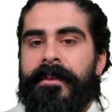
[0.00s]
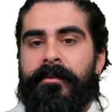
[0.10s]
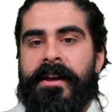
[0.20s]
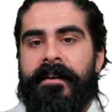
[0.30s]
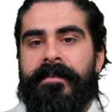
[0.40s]
Then
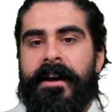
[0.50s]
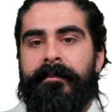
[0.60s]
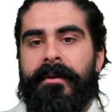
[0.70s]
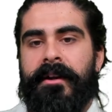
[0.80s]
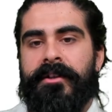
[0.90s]
we have
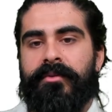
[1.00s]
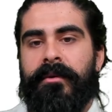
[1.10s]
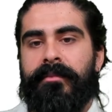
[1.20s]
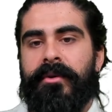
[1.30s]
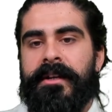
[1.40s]
that plus
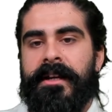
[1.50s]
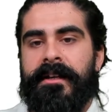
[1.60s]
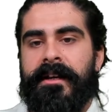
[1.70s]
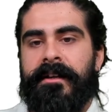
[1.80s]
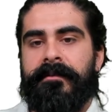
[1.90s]

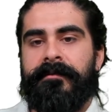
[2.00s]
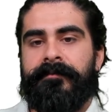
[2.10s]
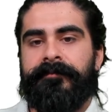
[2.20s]
1.88.